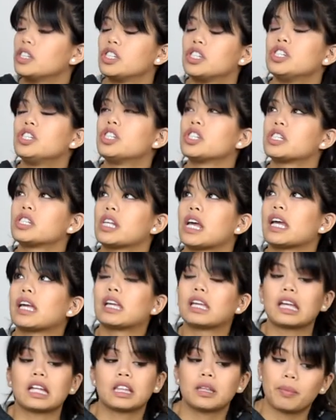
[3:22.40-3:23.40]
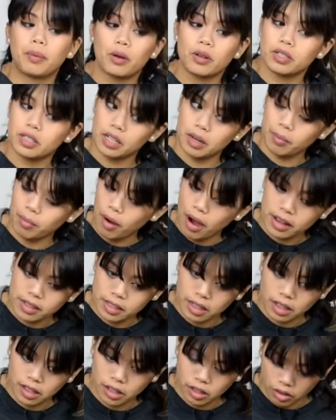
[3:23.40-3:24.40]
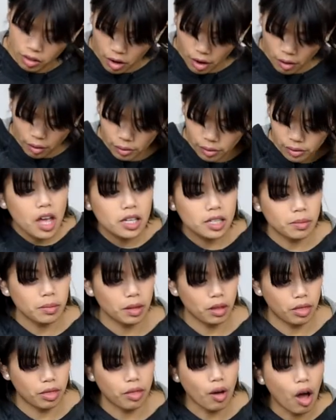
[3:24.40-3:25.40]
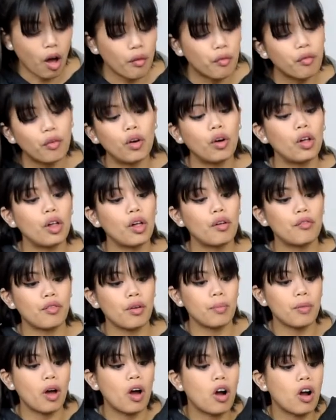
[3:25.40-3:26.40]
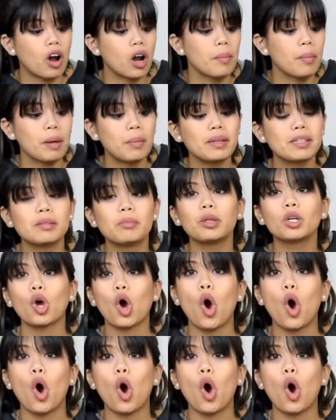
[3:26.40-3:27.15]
to just like get the person a present, you know? Something thoughtful from the heart, maybe something